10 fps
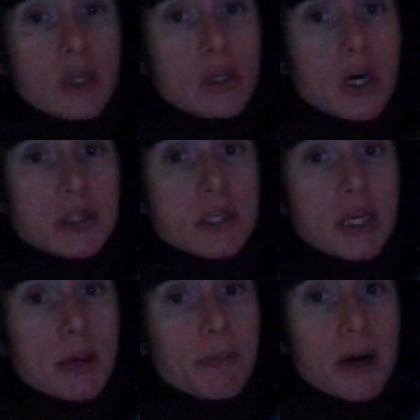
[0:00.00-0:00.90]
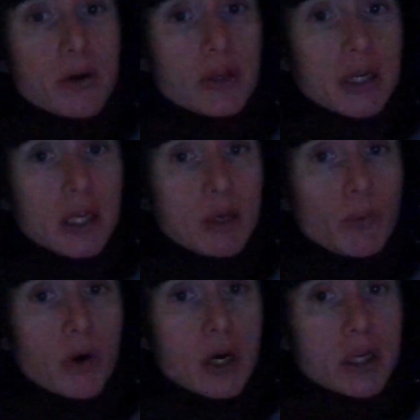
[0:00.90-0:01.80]
I'm not saying I'm better than
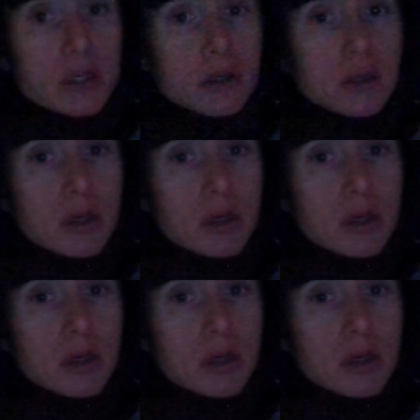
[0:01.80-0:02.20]
anyone,